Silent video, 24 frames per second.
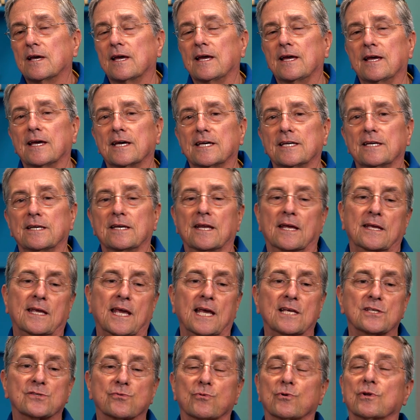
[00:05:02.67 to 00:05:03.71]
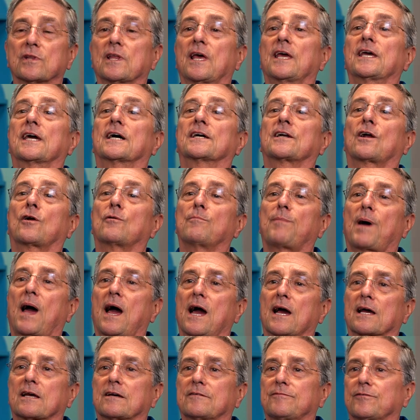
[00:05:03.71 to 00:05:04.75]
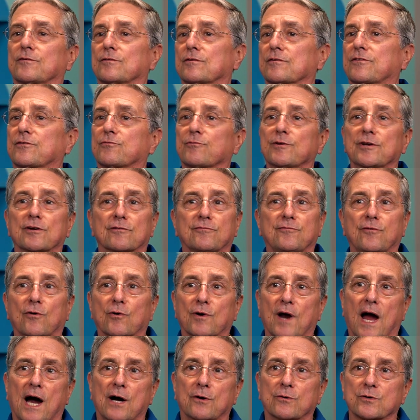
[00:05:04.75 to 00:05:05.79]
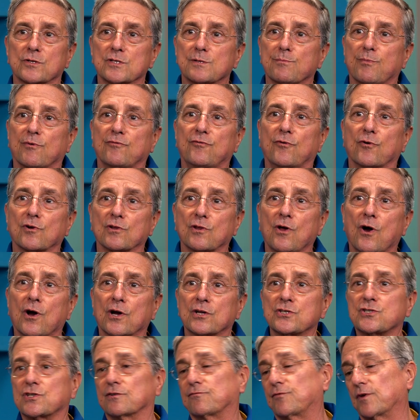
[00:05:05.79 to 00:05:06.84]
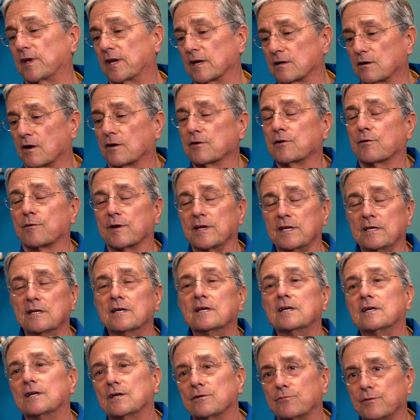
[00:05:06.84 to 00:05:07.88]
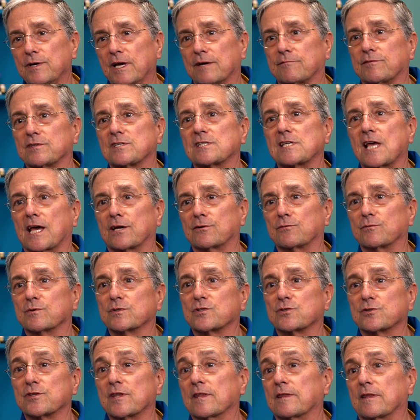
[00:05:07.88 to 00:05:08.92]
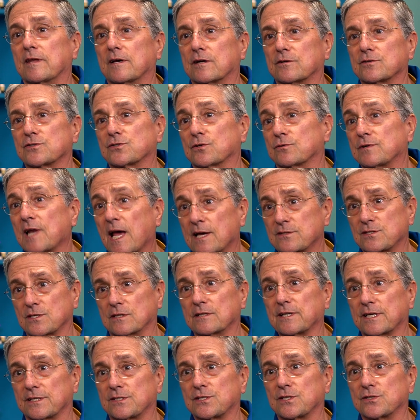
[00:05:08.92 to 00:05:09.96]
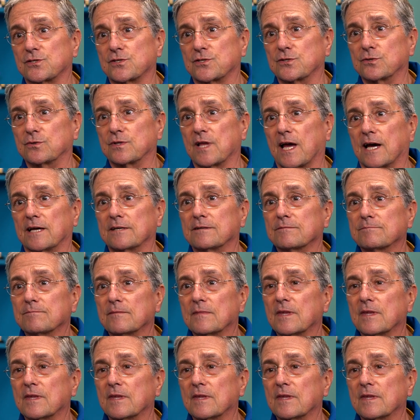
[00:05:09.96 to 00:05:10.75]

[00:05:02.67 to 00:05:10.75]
And in case we're laying on our back for three or four hours before launch, if we get hungry, we have a sandwich there. So NASA lets us do that.